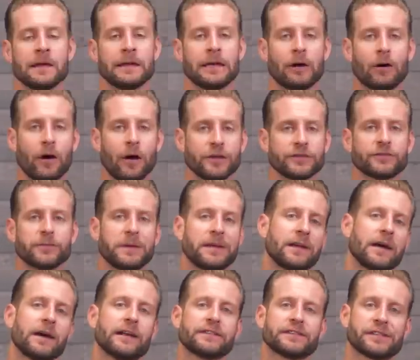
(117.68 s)
Now, also
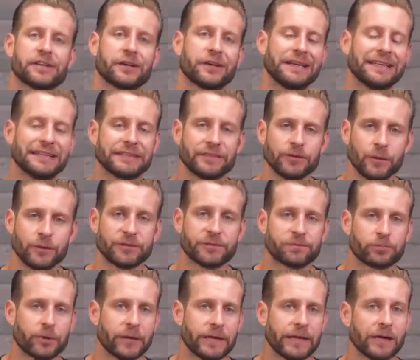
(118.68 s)
because there is no
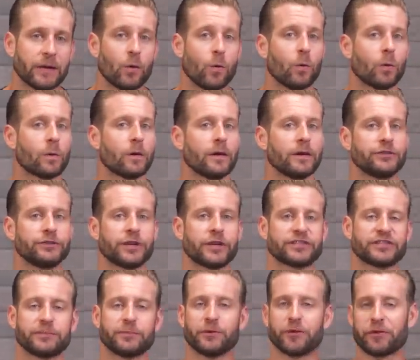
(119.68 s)
spring or
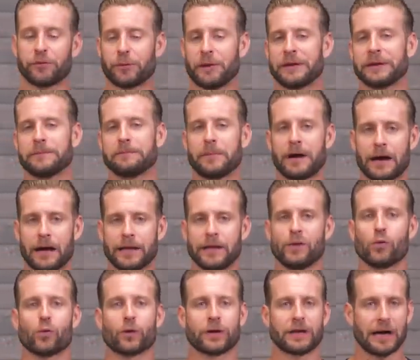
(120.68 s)
adjustable threaded
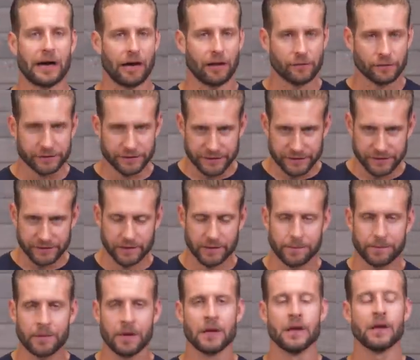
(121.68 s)
body or collar system